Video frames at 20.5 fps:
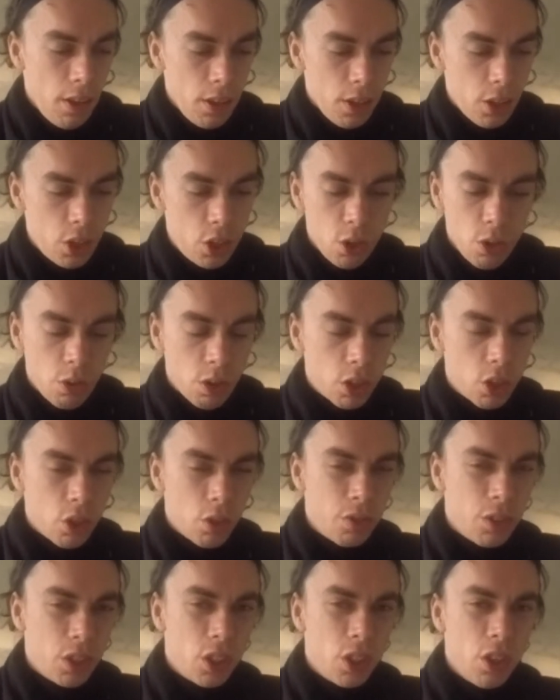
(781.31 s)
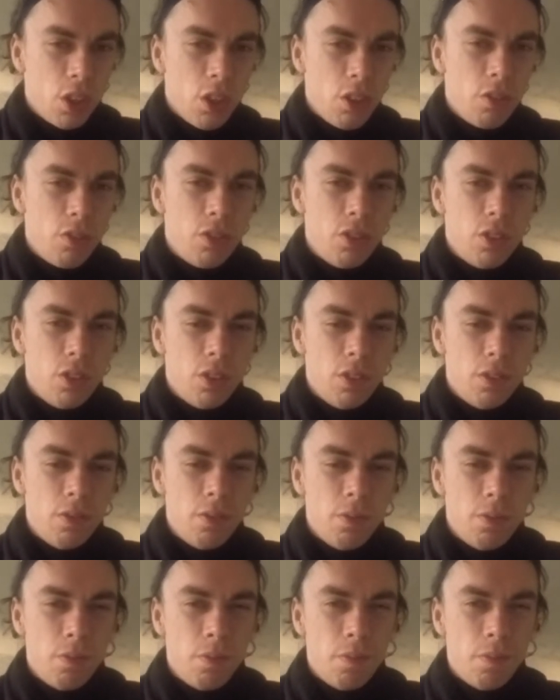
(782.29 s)
stewards of this earth,
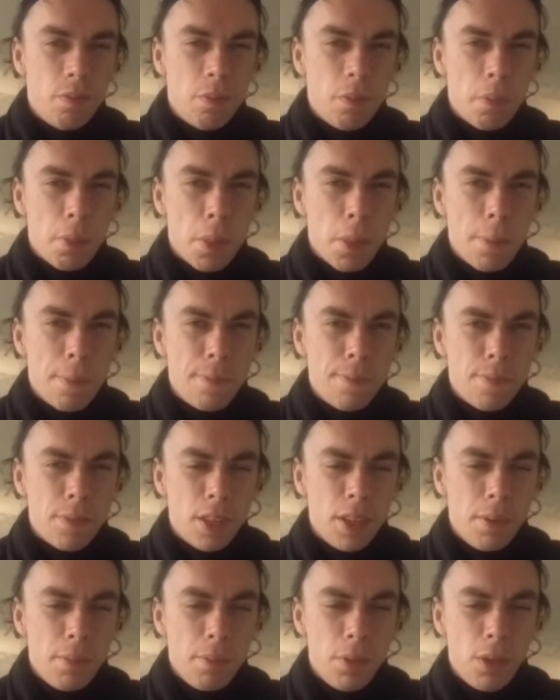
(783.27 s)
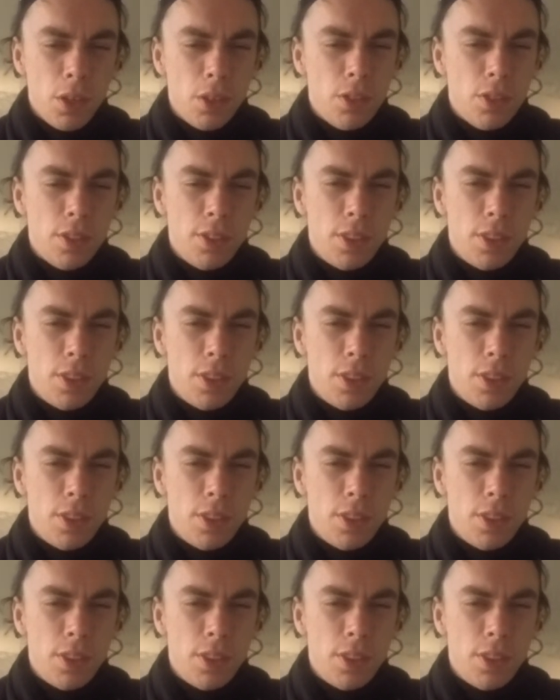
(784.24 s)
but